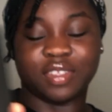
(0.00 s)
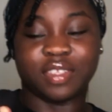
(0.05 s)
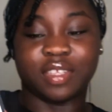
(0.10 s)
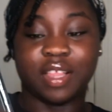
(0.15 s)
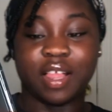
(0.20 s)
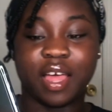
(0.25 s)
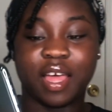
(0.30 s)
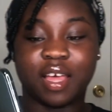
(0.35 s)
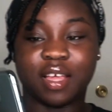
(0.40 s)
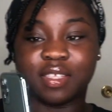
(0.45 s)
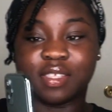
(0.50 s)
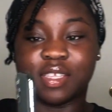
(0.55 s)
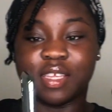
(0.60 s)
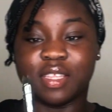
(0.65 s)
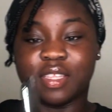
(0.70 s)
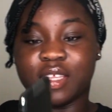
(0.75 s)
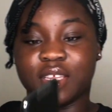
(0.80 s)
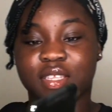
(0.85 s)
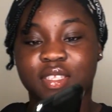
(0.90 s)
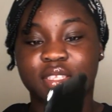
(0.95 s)
glass,
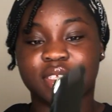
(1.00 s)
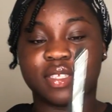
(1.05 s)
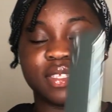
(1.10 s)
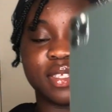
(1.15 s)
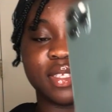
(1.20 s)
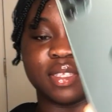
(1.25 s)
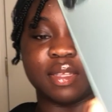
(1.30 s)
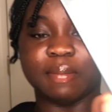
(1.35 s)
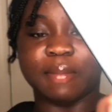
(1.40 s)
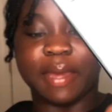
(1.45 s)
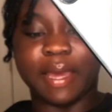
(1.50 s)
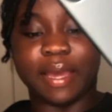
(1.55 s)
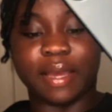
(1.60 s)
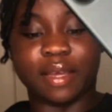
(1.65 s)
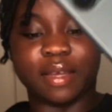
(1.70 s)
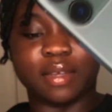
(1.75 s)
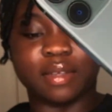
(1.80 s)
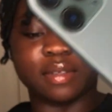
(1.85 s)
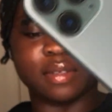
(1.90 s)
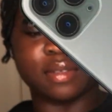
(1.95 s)
and then this is the
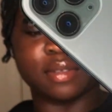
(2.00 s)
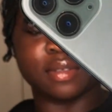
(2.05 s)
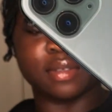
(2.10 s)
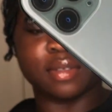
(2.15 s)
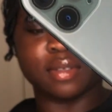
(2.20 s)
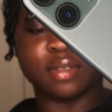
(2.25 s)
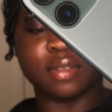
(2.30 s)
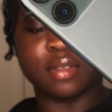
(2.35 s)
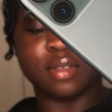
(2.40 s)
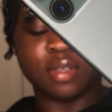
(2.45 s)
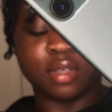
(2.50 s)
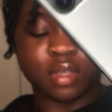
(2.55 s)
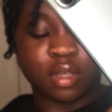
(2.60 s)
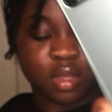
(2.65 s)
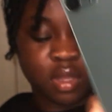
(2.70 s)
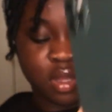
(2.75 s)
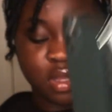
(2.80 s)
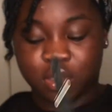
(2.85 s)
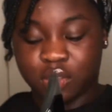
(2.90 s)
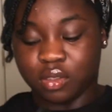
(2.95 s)
back.
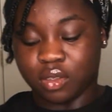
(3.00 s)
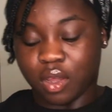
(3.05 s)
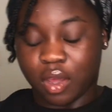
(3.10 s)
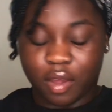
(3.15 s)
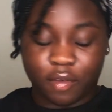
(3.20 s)
So